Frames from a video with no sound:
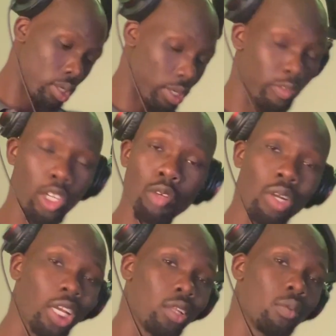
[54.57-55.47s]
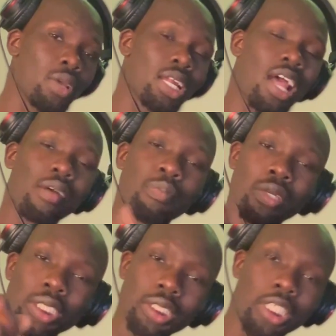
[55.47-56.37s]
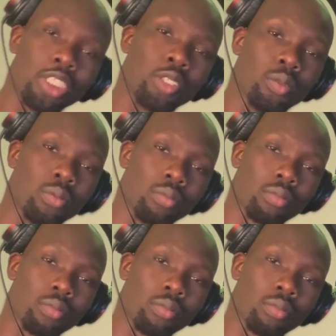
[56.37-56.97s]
if you're a regular man, I appreciate you.